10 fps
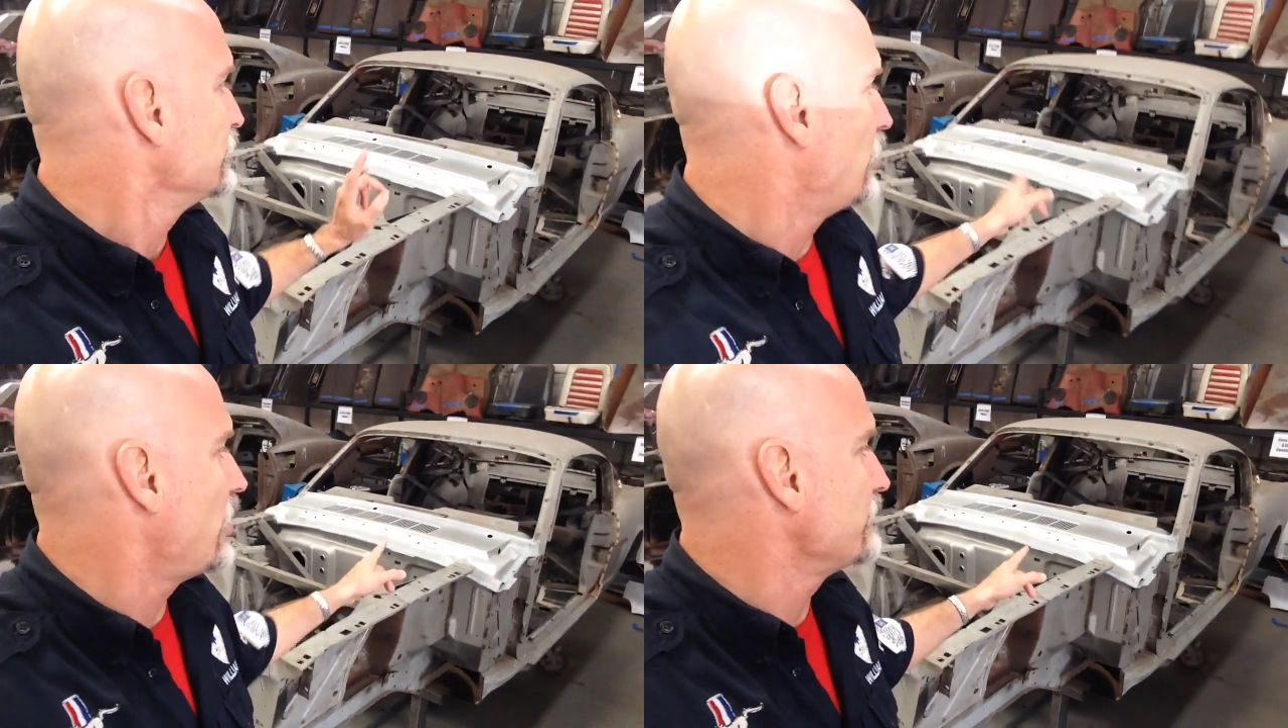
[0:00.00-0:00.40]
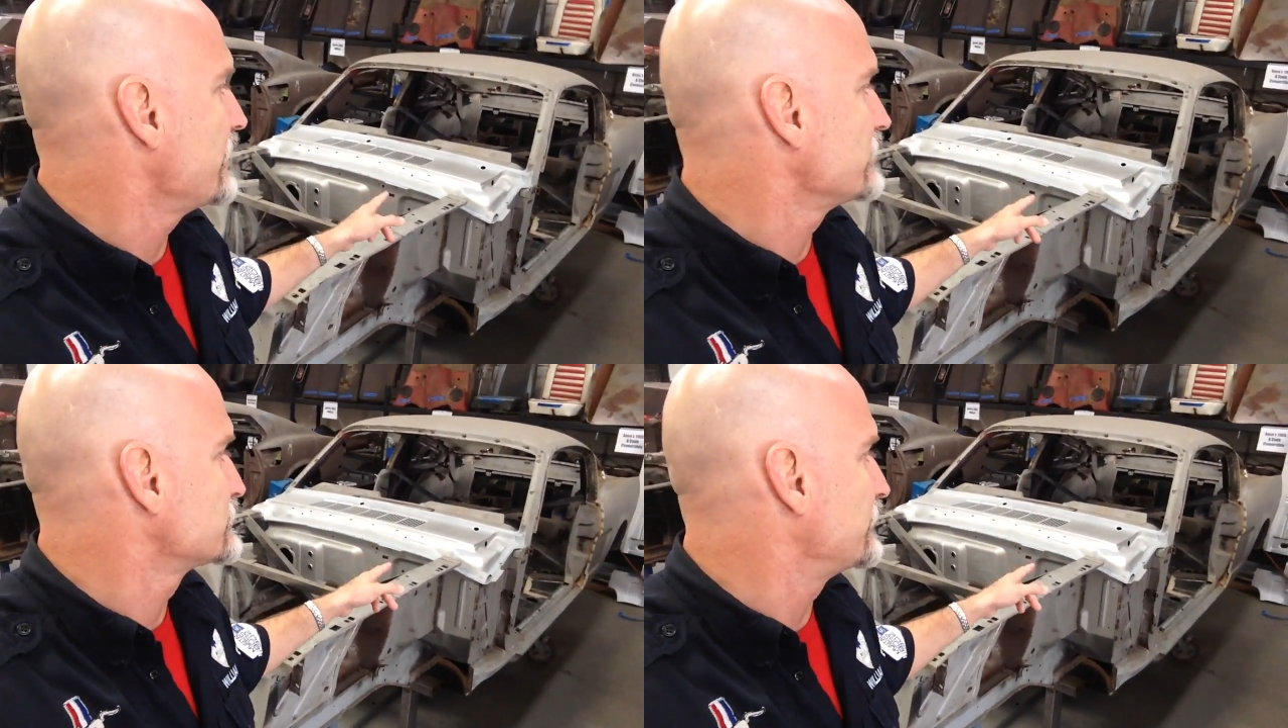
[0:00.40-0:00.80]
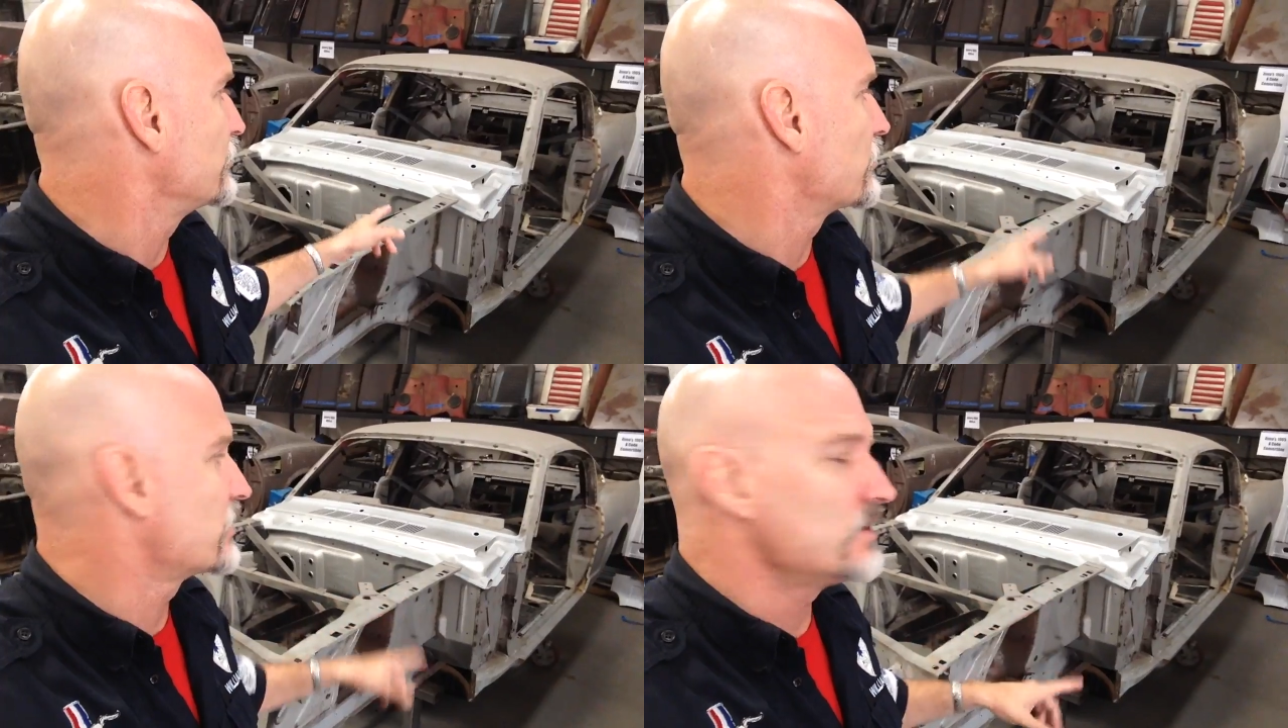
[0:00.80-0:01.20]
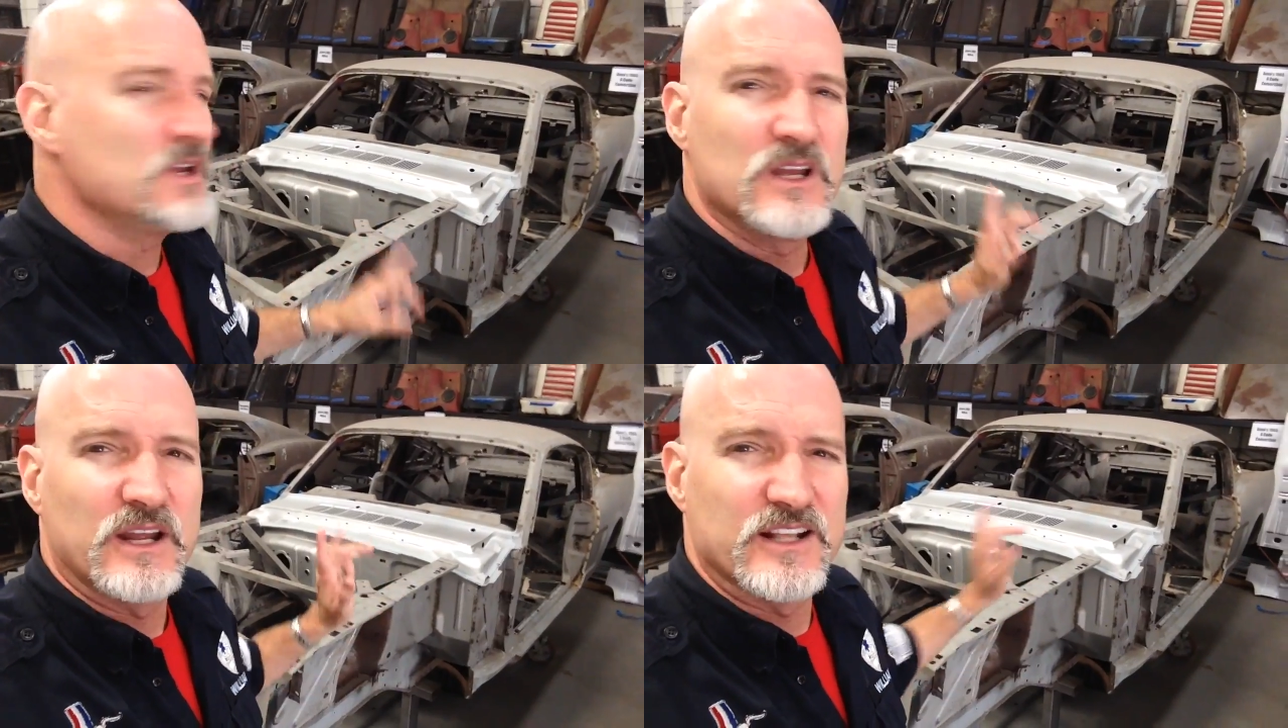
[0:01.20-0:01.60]
All the metal's been ordered.
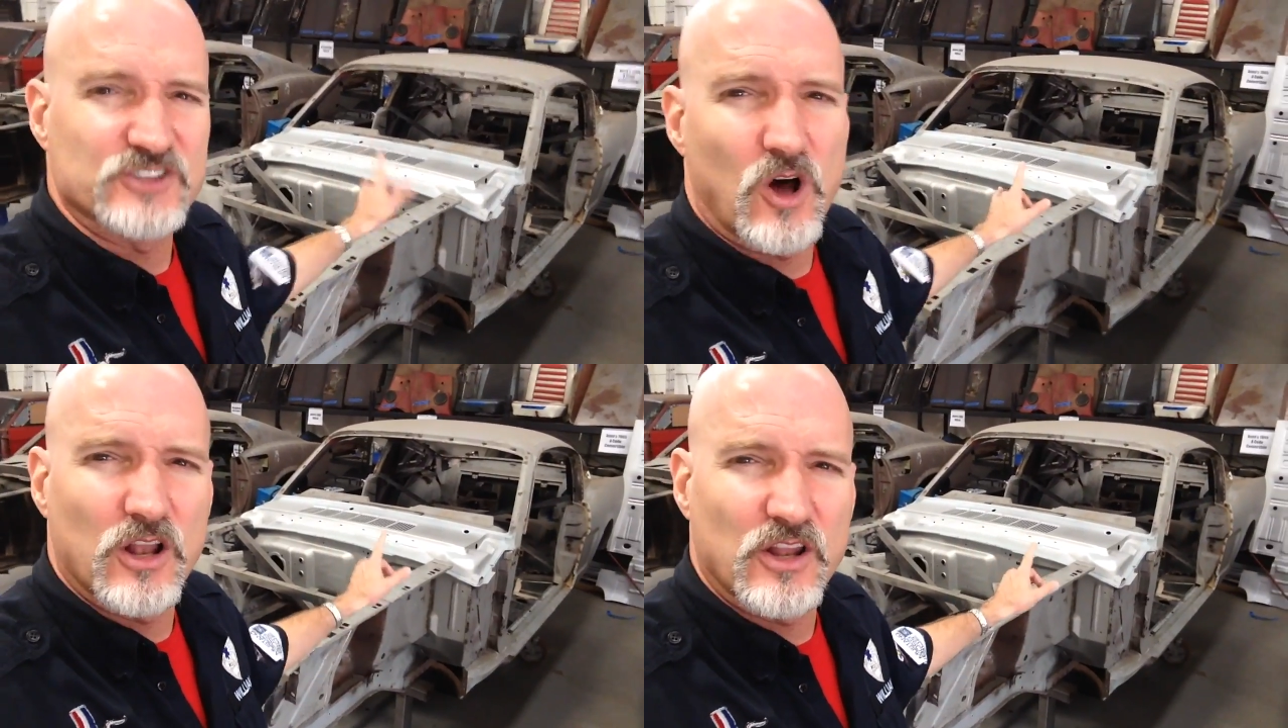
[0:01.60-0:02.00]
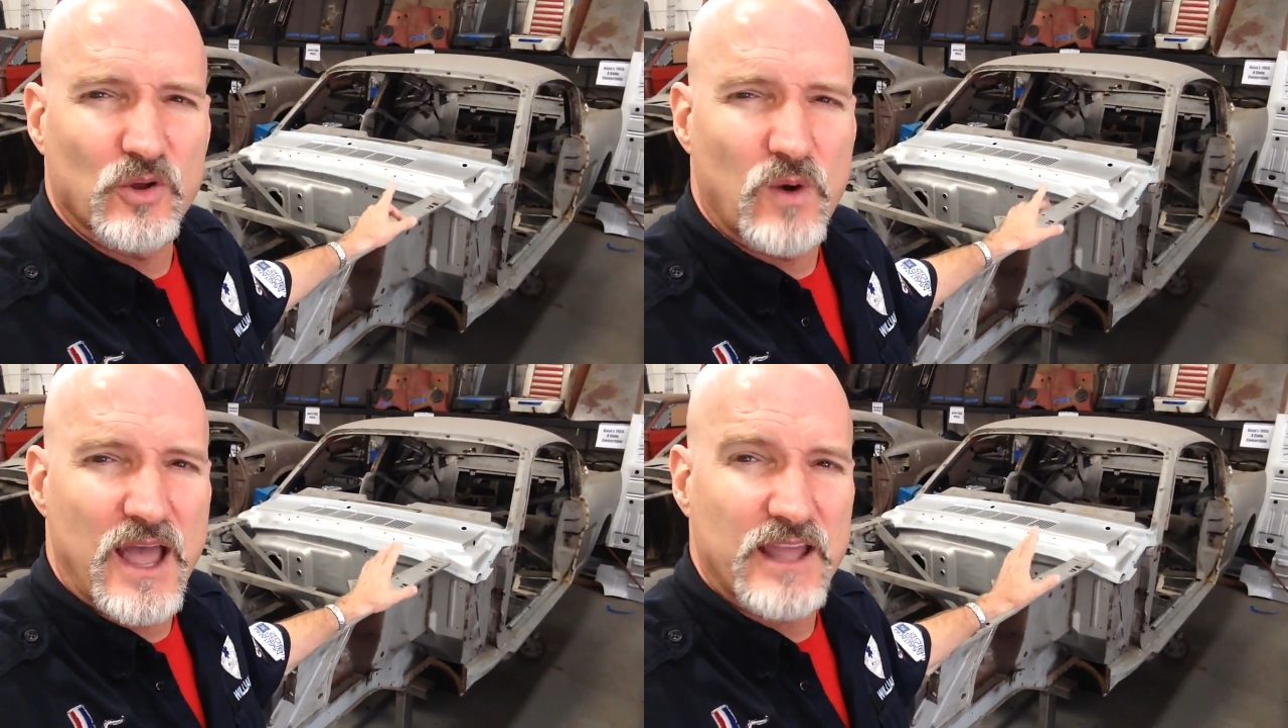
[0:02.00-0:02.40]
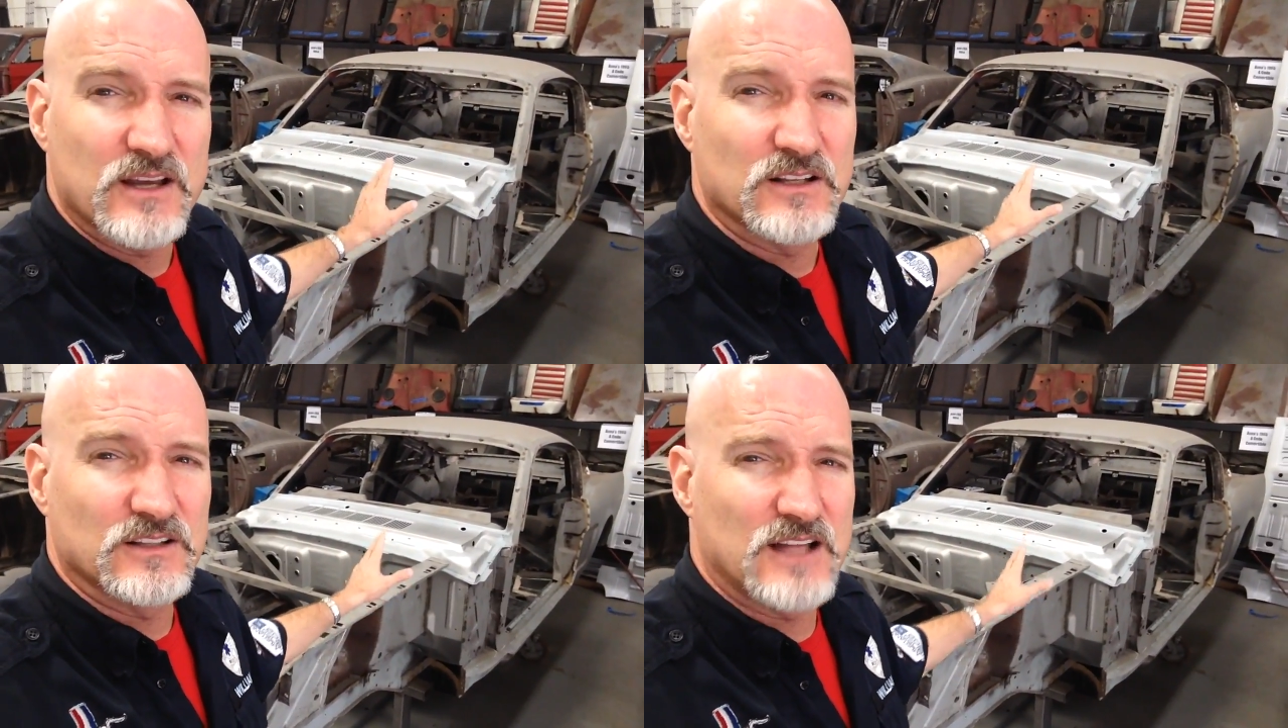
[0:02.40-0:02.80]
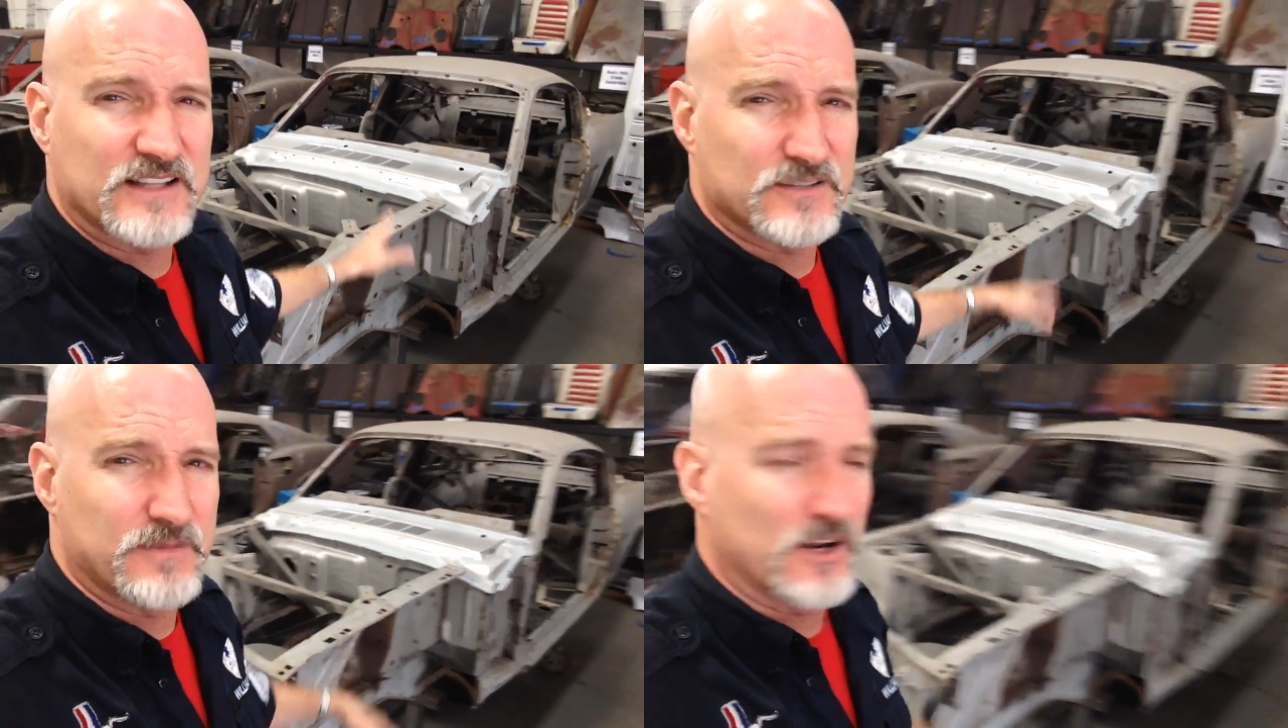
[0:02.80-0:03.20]
It's all on the way.
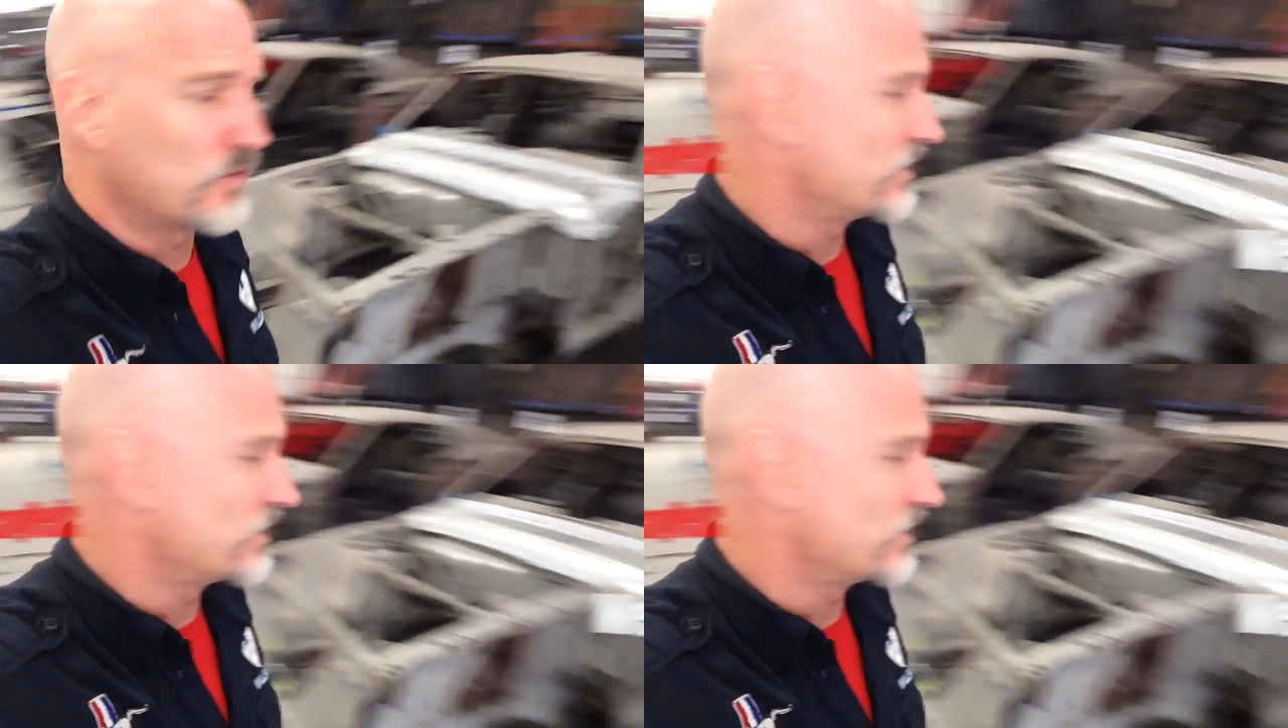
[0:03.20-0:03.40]
Lots of metal